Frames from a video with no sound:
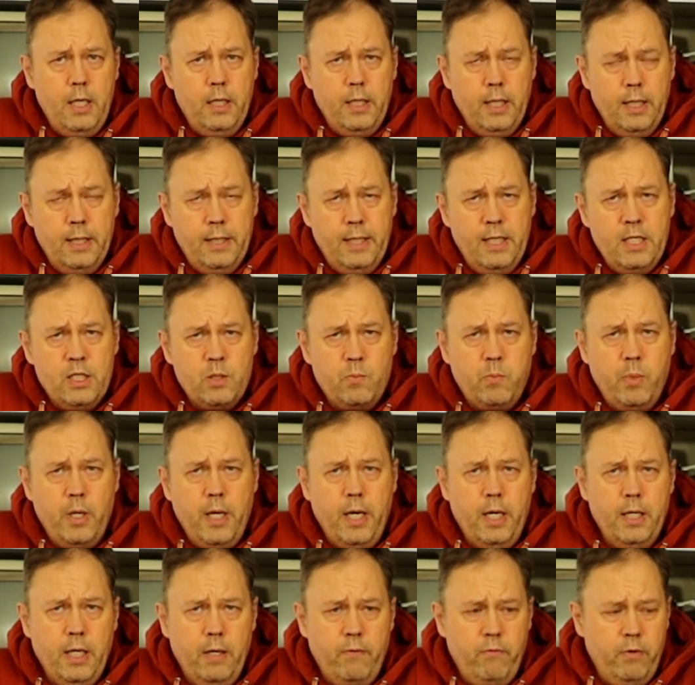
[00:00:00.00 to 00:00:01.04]
the
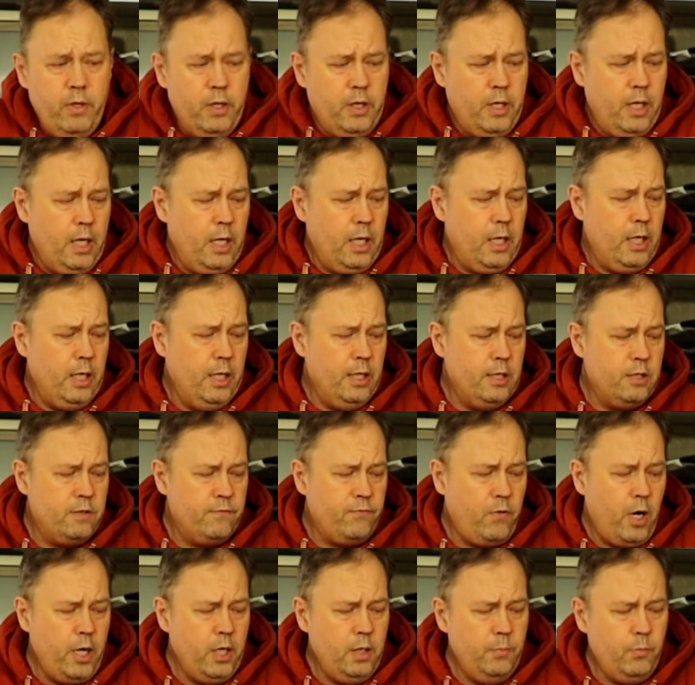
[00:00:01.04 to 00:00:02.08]
display and everything is
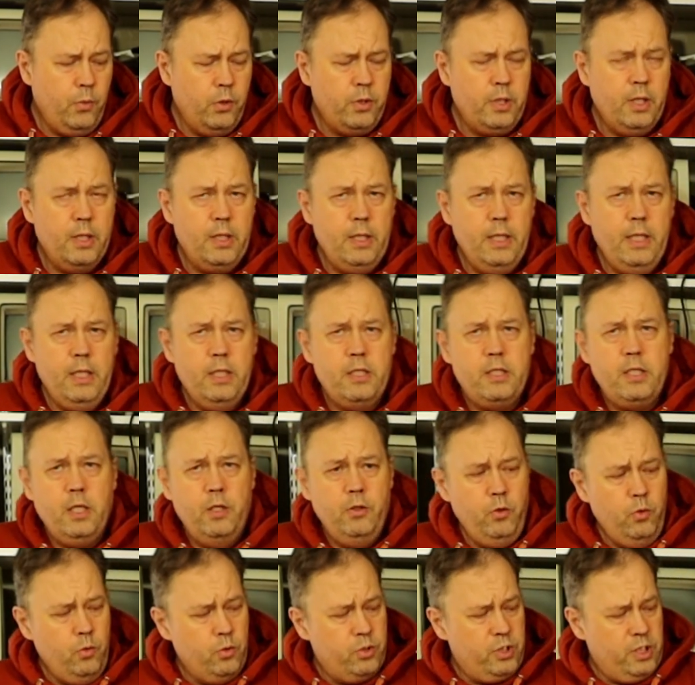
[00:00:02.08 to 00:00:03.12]
fine, but it needs a
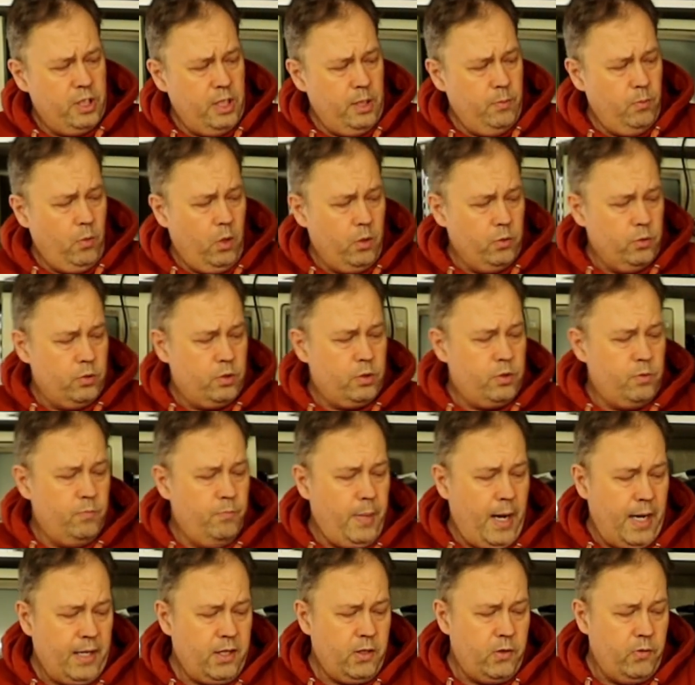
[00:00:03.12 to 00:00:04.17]
new CMOS
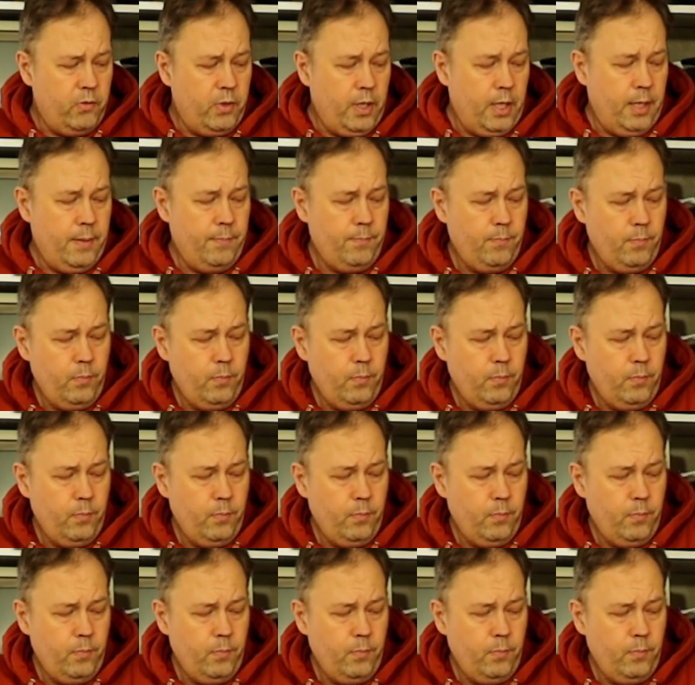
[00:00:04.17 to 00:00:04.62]
battery.